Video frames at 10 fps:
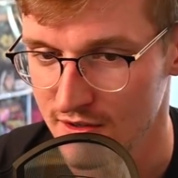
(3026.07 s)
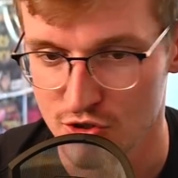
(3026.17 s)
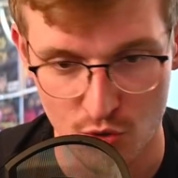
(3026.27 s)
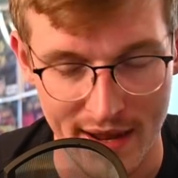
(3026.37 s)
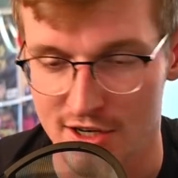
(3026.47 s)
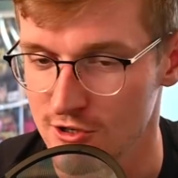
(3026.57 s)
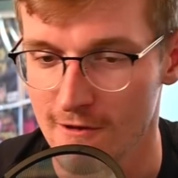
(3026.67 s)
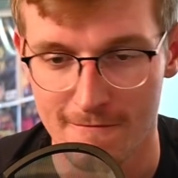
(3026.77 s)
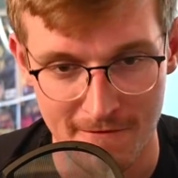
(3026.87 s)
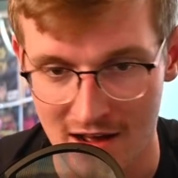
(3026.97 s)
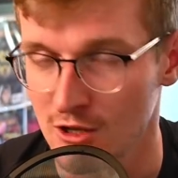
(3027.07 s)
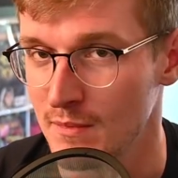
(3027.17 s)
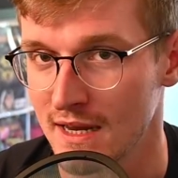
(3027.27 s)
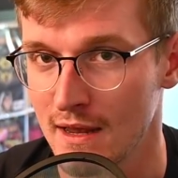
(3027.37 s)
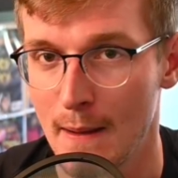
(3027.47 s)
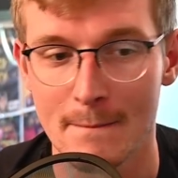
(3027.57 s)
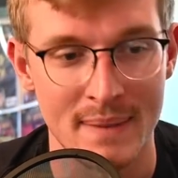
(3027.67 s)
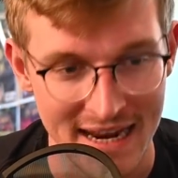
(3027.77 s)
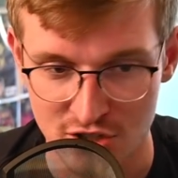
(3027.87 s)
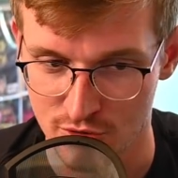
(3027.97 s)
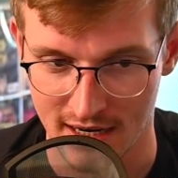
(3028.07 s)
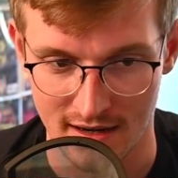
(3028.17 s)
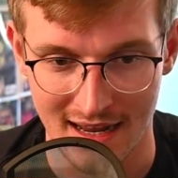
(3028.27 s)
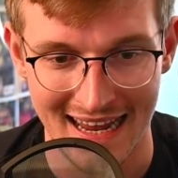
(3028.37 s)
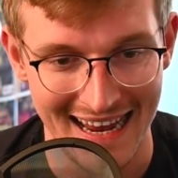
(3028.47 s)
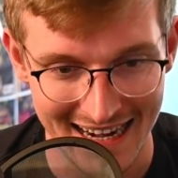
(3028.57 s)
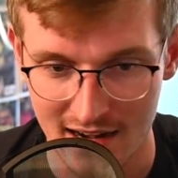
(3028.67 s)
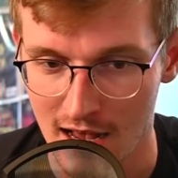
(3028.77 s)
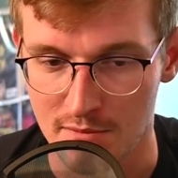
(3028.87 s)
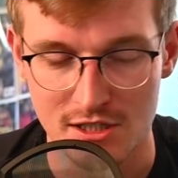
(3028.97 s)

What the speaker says: Twitch, follow me, Patreon, hit it up.